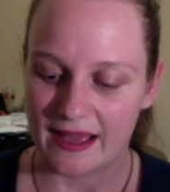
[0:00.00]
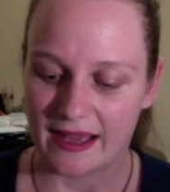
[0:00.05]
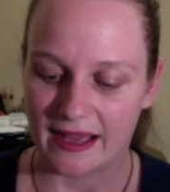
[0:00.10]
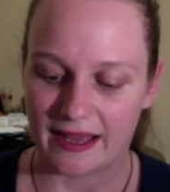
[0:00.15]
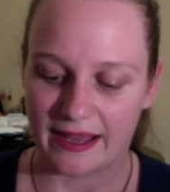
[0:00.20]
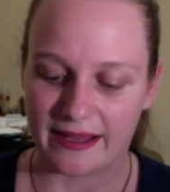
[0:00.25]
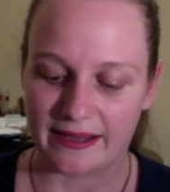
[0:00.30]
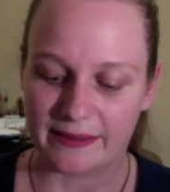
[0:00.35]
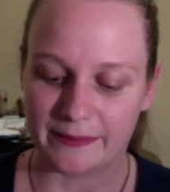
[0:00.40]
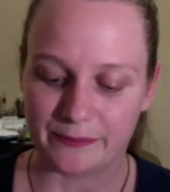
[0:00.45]

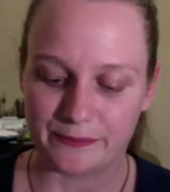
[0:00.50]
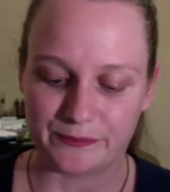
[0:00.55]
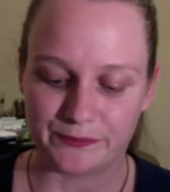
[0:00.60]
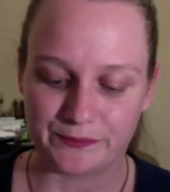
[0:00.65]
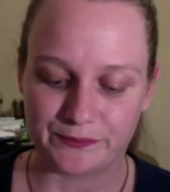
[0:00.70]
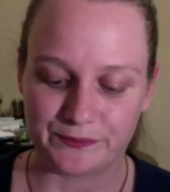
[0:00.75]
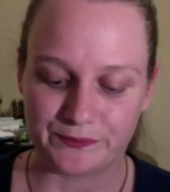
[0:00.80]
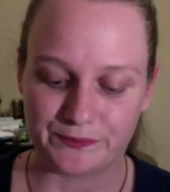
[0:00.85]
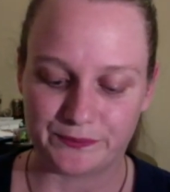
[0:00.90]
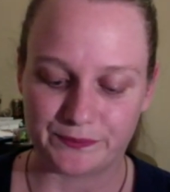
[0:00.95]

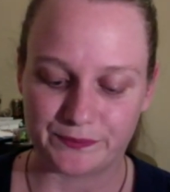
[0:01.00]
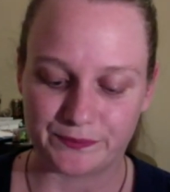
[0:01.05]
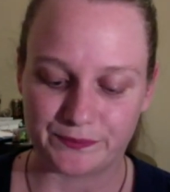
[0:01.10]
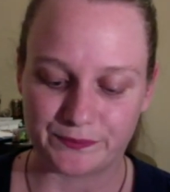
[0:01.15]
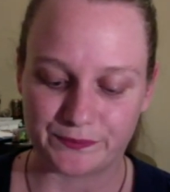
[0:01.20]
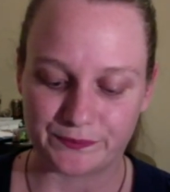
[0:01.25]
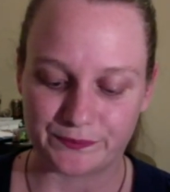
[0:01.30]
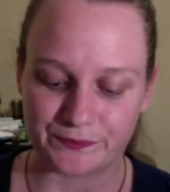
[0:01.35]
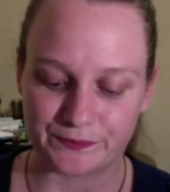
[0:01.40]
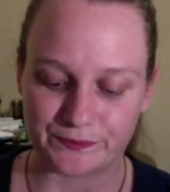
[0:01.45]

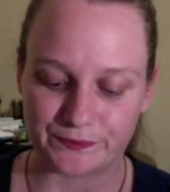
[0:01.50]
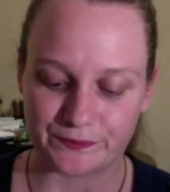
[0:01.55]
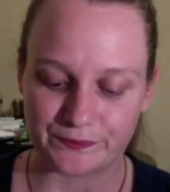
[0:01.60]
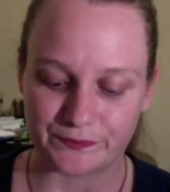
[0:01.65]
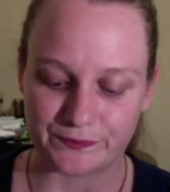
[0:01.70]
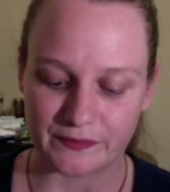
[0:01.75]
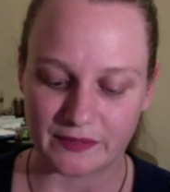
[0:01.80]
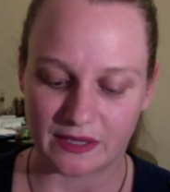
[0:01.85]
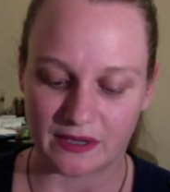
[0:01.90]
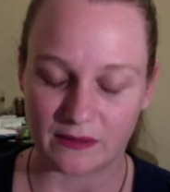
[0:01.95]

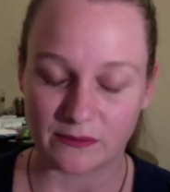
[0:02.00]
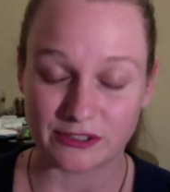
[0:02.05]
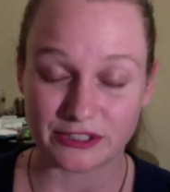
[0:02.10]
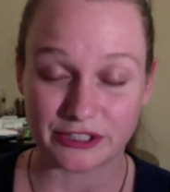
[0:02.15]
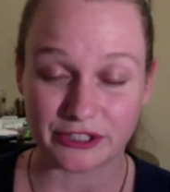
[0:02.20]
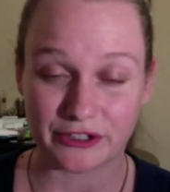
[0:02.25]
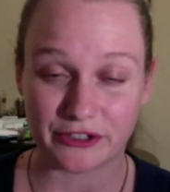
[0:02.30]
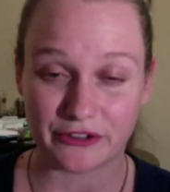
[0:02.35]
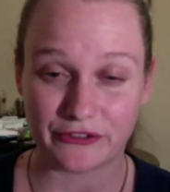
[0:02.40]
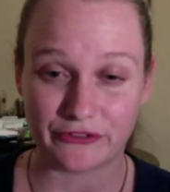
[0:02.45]
I will
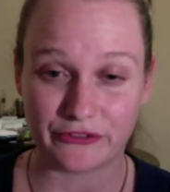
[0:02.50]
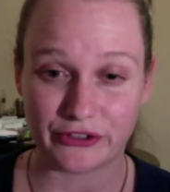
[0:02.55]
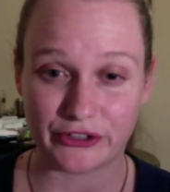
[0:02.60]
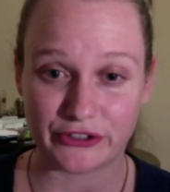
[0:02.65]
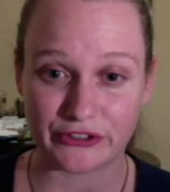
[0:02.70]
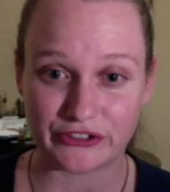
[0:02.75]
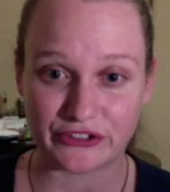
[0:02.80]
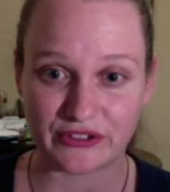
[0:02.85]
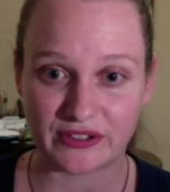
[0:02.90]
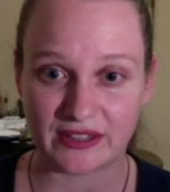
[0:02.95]
show you
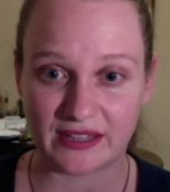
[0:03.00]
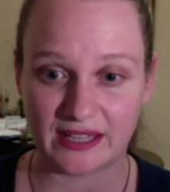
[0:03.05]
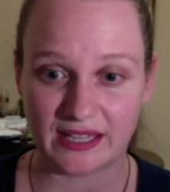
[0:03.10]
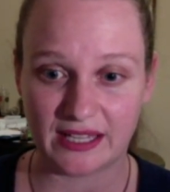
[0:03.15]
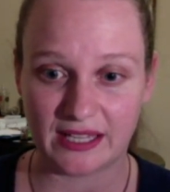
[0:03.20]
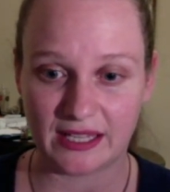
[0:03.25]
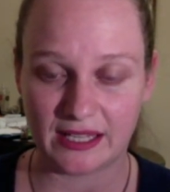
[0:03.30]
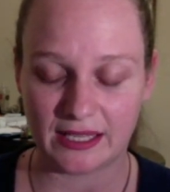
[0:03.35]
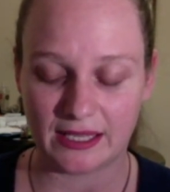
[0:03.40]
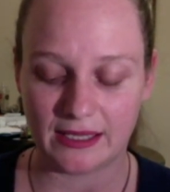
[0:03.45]
first
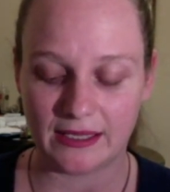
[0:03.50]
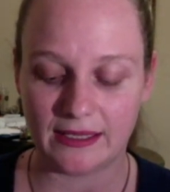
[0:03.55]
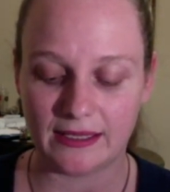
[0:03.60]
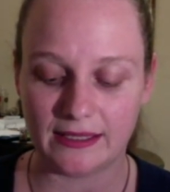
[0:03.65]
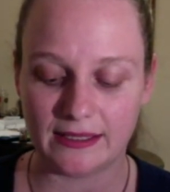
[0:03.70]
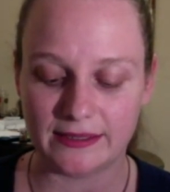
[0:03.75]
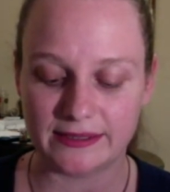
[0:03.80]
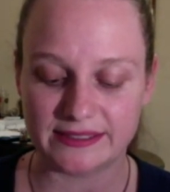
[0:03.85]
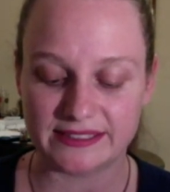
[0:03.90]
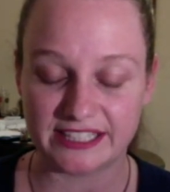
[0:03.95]

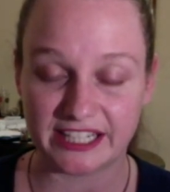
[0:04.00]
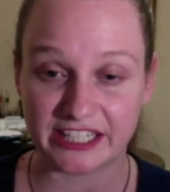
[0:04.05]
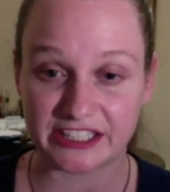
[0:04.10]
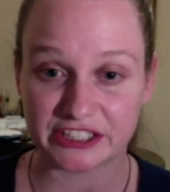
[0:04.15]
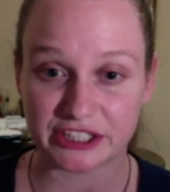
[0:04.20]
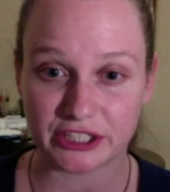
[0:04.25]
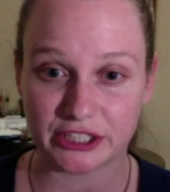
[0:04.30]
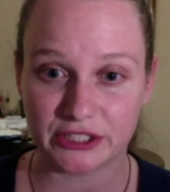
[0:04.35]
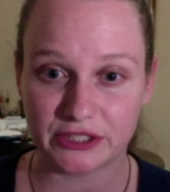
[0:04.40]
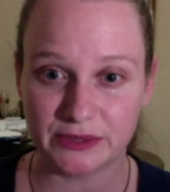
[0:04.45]
the stitch
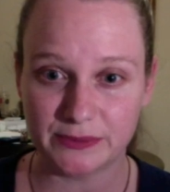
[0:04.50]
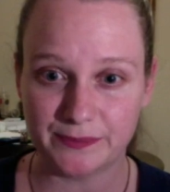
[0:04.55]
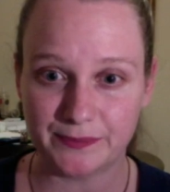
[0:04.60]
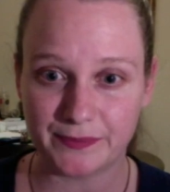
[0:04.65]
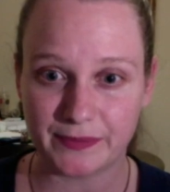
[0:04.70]
along.